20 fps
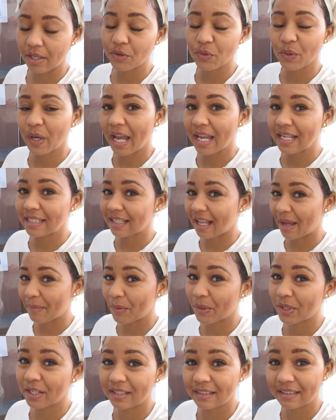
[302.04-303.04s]
And you guys,
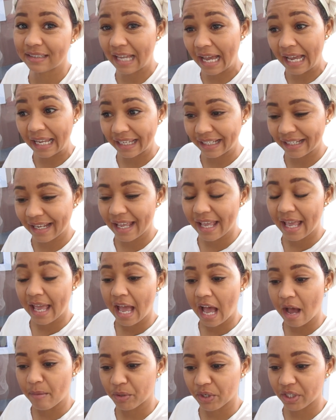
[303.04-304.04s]
I'm on a diet.
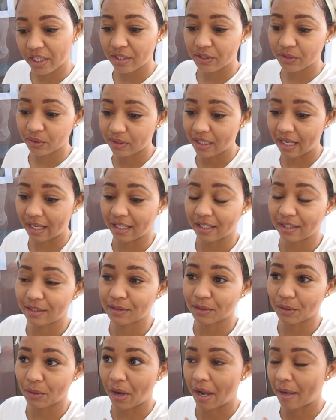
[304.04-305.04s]
I'm on a keto diet,
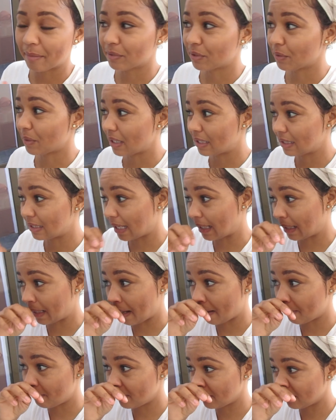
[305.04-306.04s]
so I'm so excited.
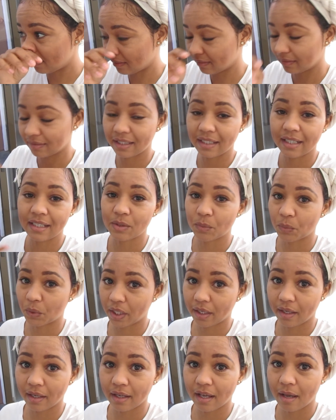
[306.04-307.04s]
I've been, it is
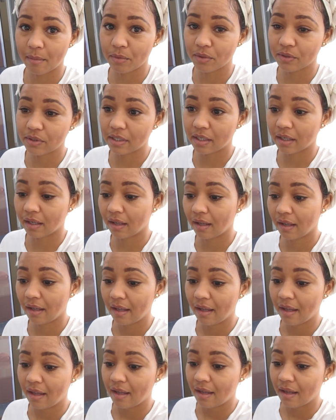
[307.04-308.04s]
working. I'm losing
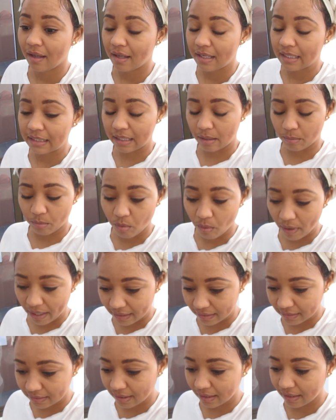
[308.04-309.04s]
some
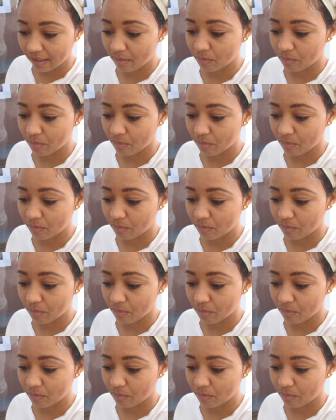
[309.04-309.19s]
weight.